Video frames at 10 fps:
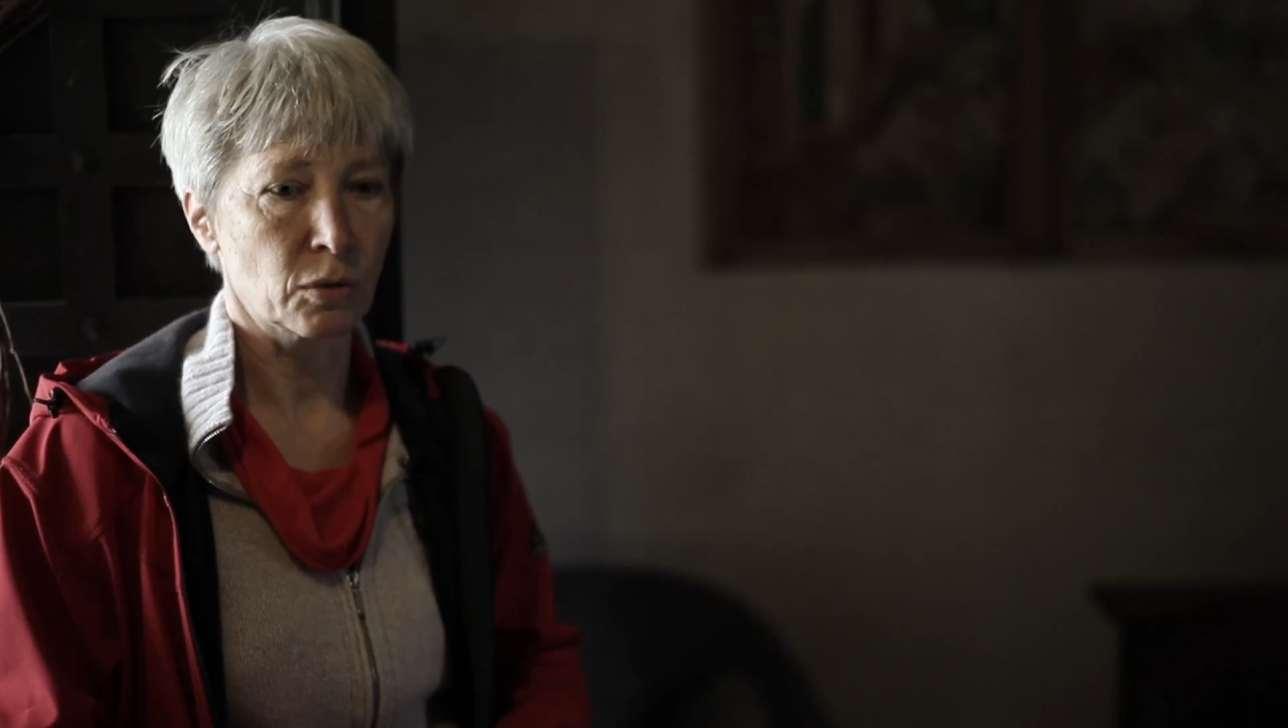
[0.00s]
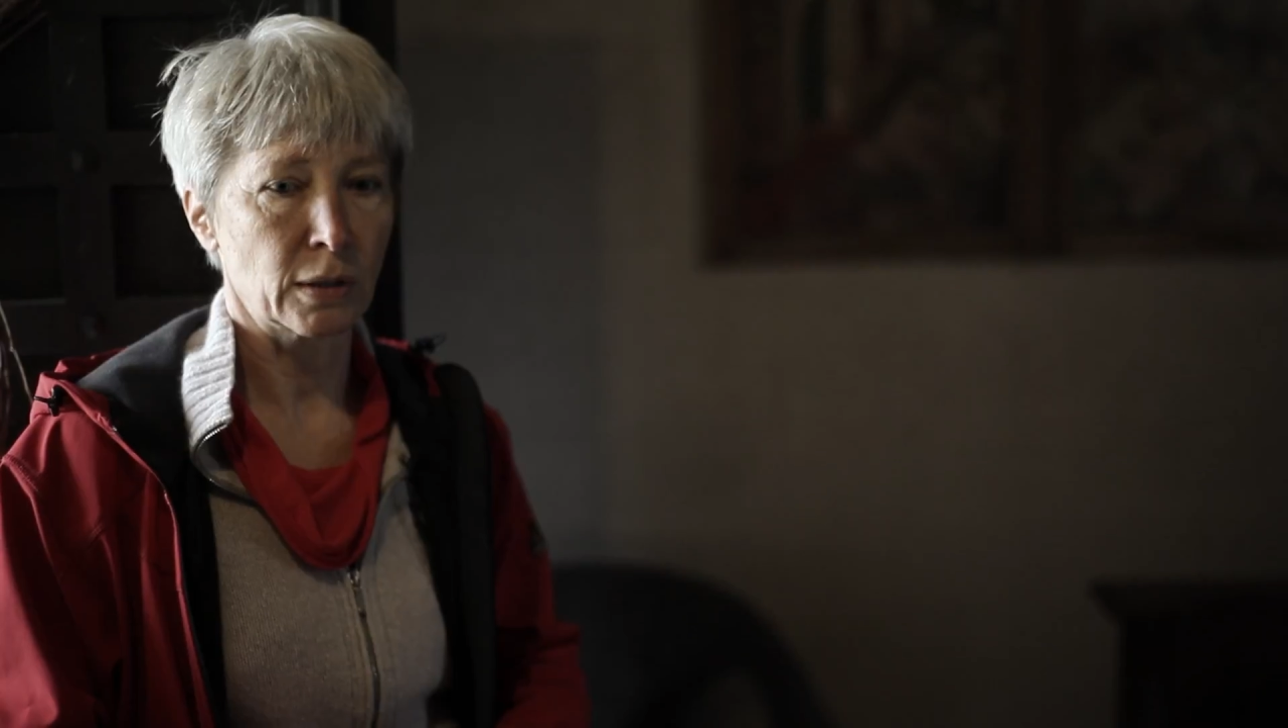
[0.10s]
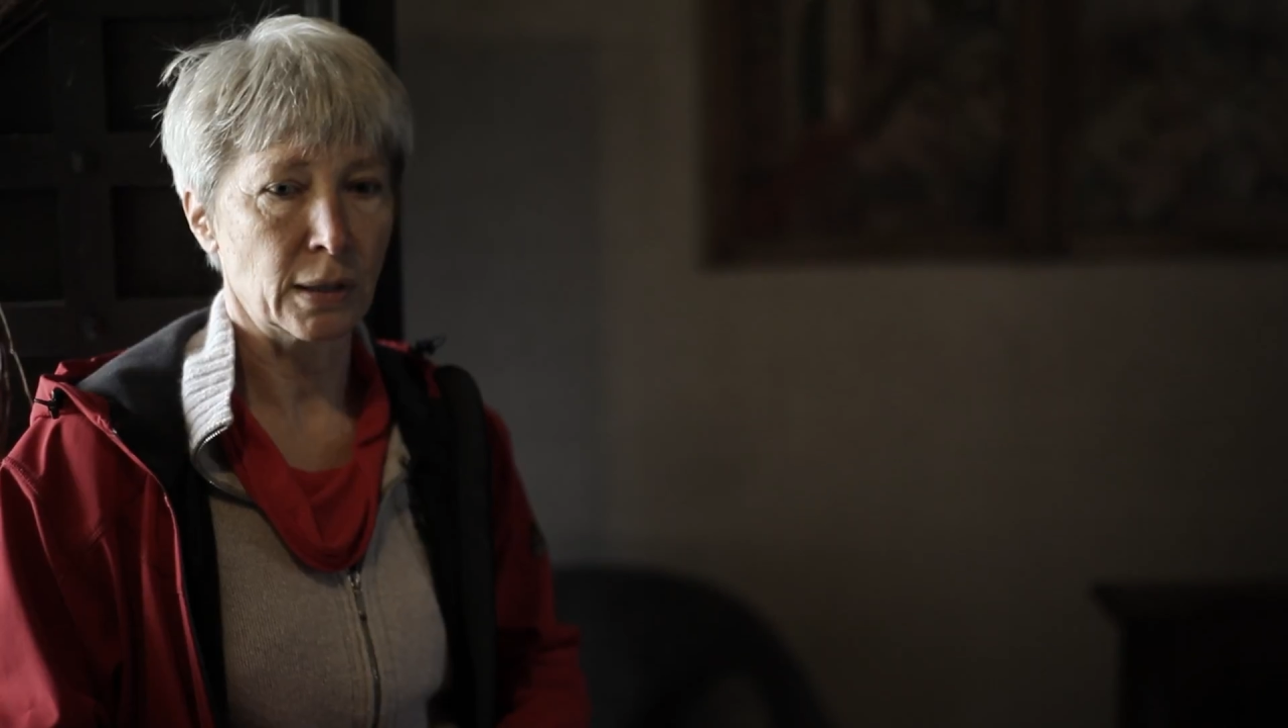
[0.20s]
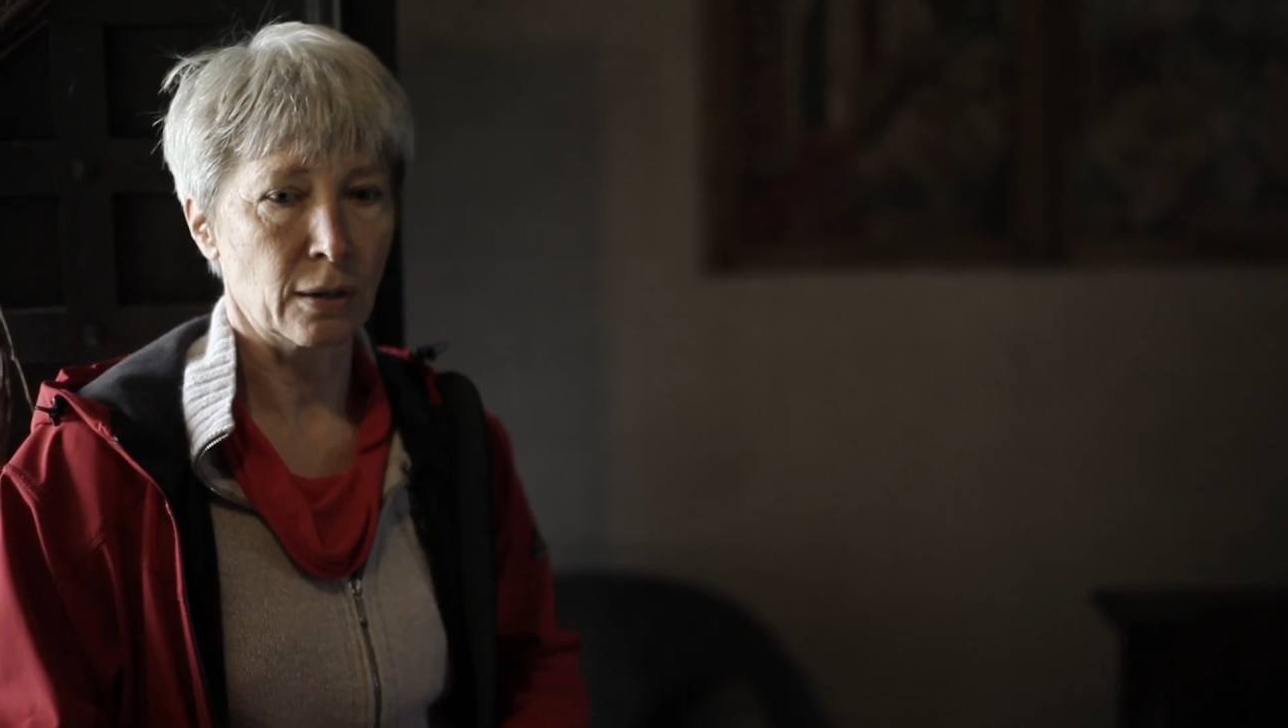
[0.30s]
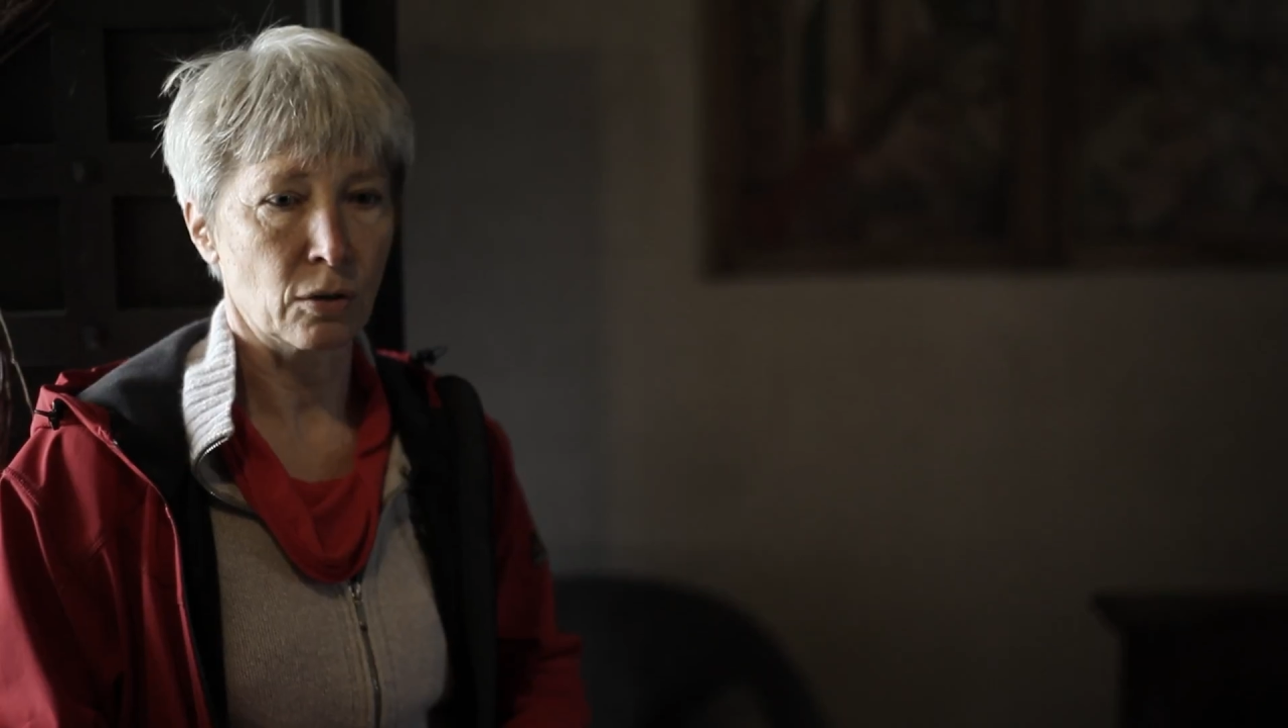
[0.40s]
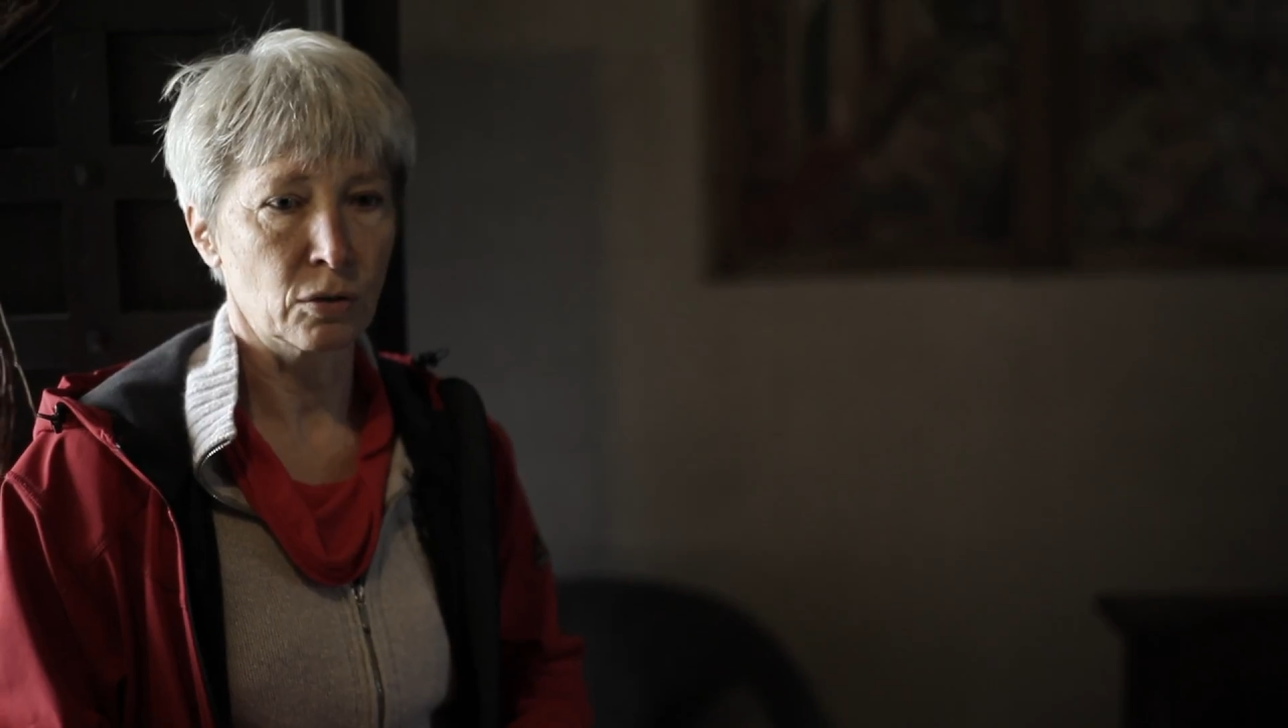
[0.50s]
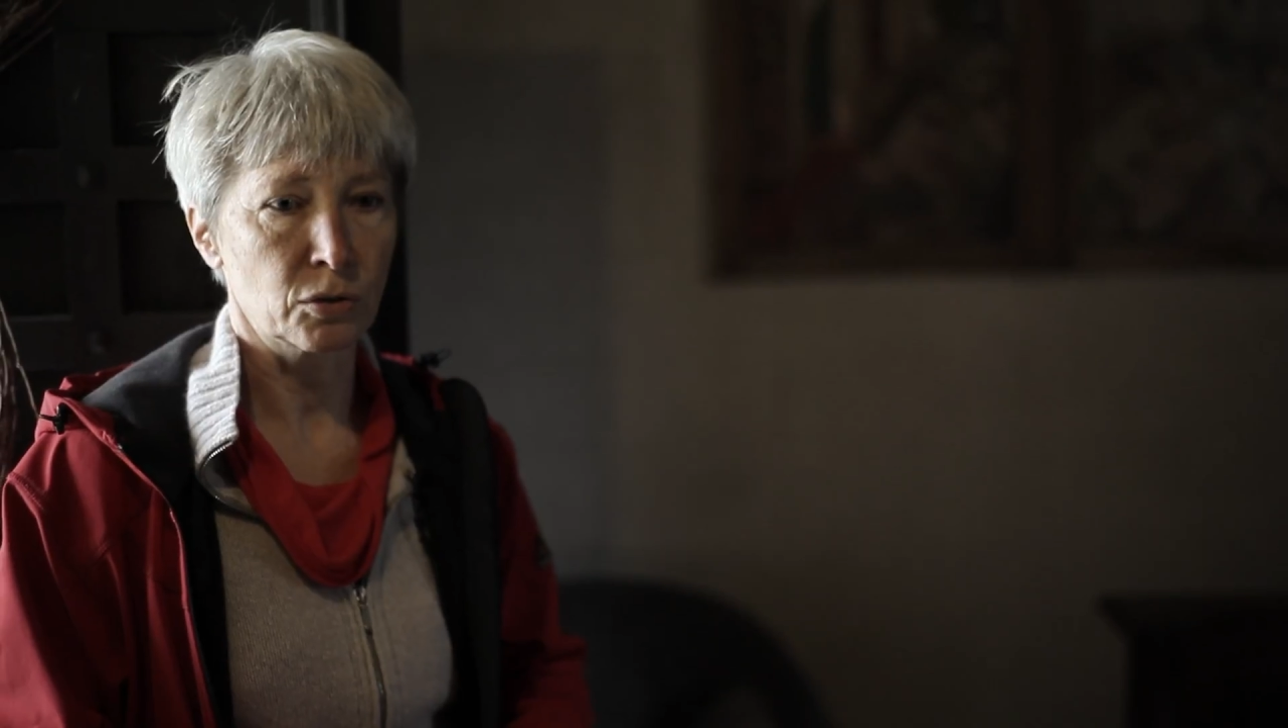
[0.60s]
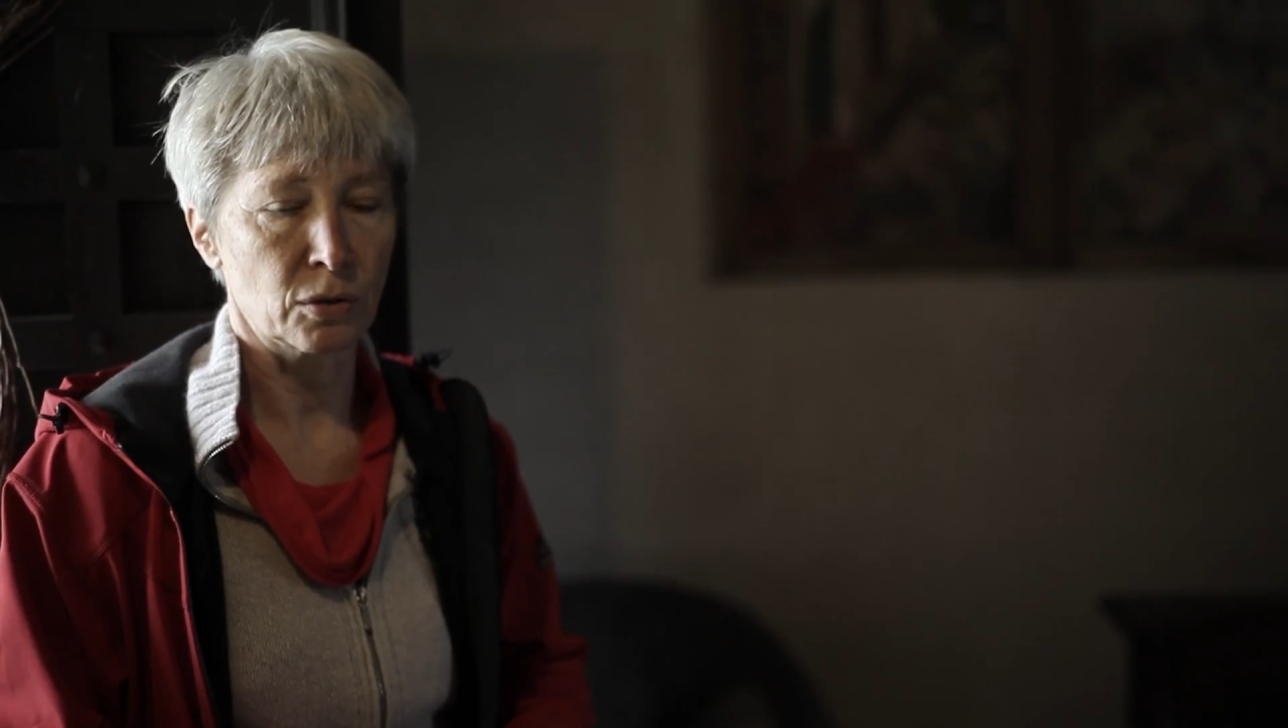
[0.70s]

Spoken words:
of agriculture